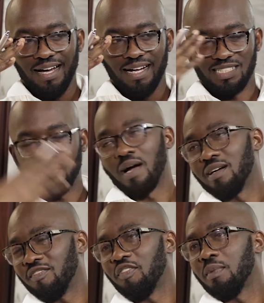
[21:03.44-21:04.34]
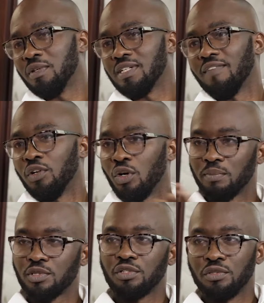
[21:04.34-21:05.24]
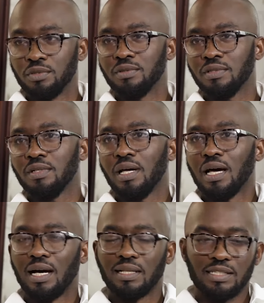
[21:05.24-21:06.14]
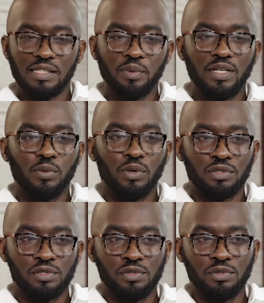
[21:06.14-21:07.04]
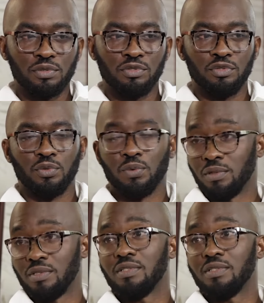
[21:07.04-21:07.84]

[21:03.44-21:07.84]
aspiring females that look up to you and they really want to do what